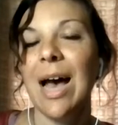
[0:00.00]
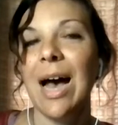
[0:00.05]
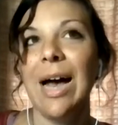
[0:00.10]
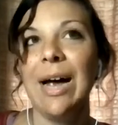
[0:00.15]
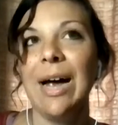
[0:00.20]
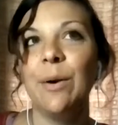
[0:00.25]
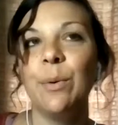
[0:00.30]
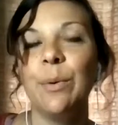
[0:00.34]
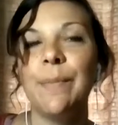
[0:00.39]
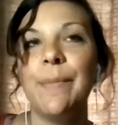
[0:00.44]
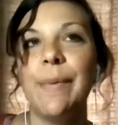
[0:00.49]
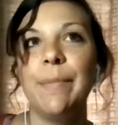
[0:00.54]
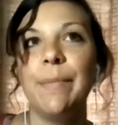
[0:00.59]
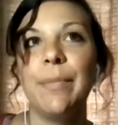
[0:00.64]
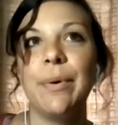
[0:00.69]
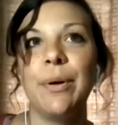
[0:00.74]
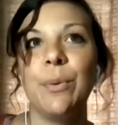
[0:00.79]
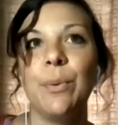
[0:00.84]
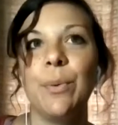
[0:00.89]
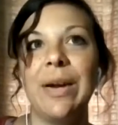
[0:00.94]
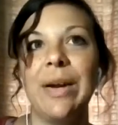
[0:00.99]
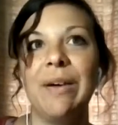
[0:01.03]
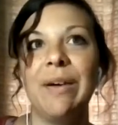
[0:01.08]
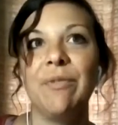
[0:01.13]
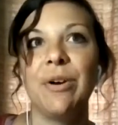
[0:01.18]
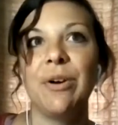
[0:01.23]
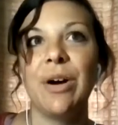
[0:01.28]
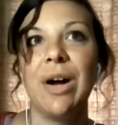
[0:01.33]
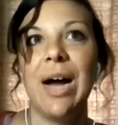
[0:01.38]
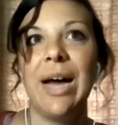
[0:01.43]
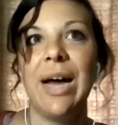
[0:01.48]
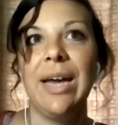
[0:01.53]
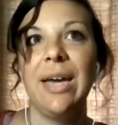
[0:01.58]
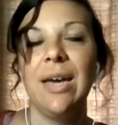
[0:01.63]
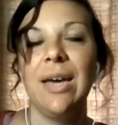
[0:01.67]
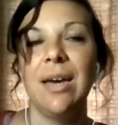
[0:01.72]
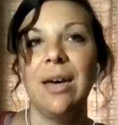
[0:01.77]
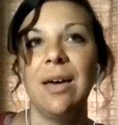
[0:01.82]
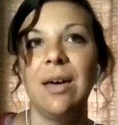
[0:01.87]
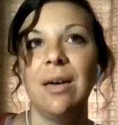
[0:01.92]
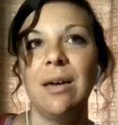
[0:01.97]
I remember whenever I
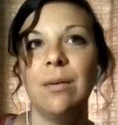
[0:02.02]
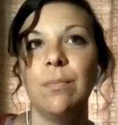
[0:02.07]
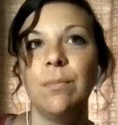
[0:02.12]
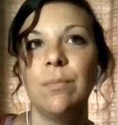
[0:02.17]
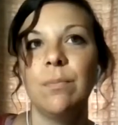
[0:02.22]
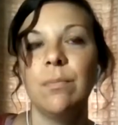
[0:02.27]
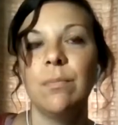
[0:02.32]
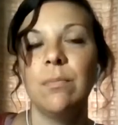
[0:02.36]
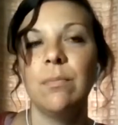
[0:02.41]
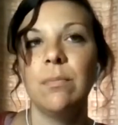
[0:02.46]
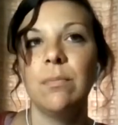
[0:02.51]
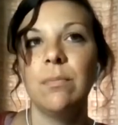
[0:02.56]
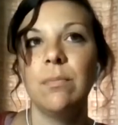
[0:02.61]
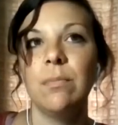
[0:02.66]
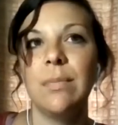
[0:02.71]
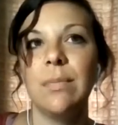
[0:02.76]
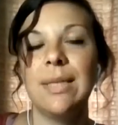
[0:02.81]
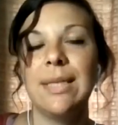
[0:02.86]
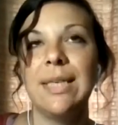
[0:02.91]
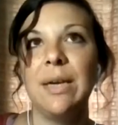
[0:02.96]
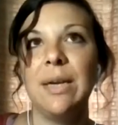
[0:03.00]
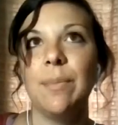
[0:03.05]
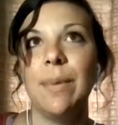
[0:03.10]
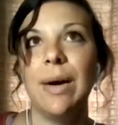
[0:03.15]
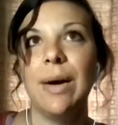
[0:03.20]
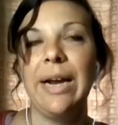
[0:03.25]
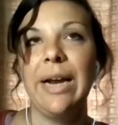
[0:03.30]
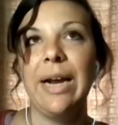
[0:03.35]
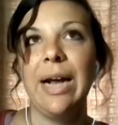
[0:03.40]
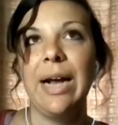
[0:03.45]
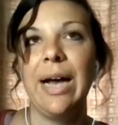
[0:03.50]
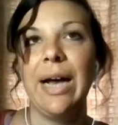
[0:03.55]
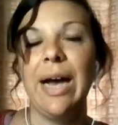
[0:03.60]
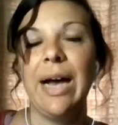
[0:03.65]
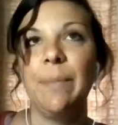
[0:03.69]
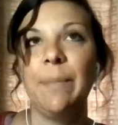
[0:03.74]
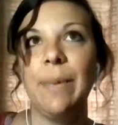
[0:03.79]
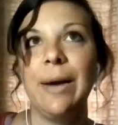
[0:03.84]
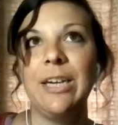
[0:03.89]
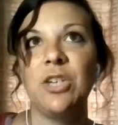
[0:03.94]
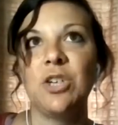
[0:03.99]
did mine, I
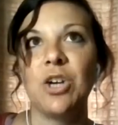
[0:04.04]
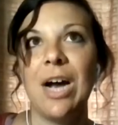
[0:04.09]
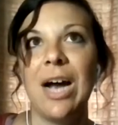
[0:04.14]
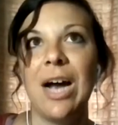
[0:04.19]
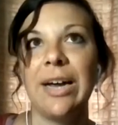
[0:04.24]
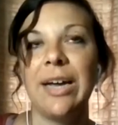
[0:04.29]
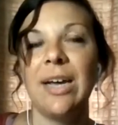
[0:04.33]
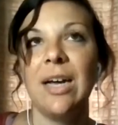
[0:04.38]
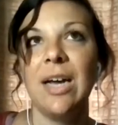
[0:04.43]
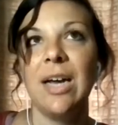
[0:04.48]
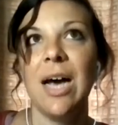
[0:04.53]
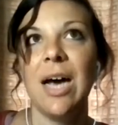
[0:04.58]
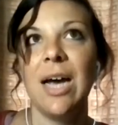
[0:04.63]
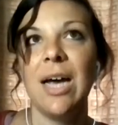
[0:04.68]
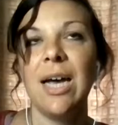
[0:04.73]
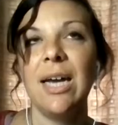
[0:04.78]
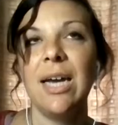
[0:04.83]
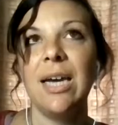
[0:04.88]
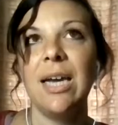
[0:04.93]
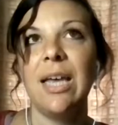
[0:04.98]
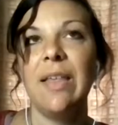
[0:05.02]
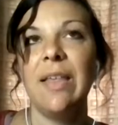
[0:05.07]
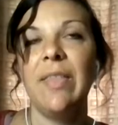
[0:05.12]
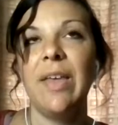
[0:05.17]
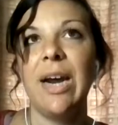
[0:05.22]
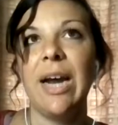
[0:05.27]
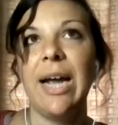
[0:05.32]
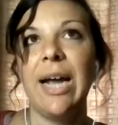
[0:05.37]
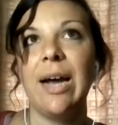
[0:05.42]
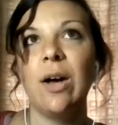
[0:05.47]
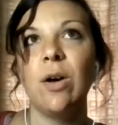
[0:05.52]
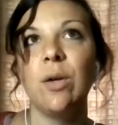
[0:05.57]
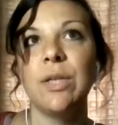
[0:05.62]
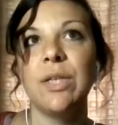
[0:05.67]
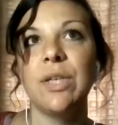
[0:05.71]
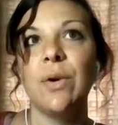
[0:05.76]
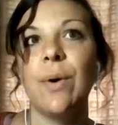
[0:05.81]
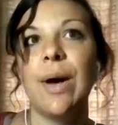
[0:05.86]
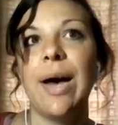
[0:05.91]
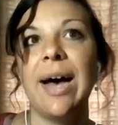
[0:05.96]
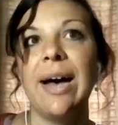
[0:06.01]
had my dragon guide, and then I
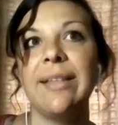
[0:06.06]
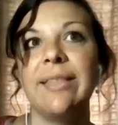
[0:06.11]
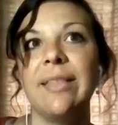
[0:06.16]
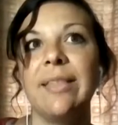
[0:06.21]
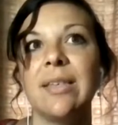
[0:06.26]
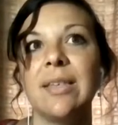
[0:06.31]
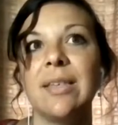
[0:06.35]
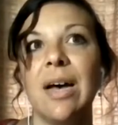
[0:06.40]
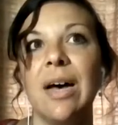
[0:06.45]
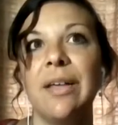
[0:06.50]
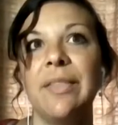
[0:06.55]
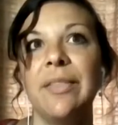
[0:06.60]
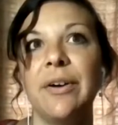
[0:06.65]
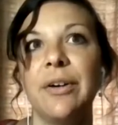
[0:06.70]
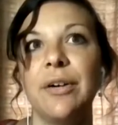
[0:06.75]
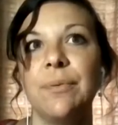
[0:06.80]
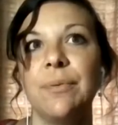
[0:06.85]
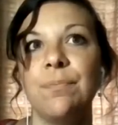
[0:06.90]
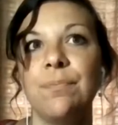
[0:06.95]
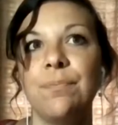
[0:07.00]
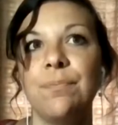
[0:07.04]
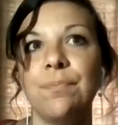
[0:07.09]
also had this other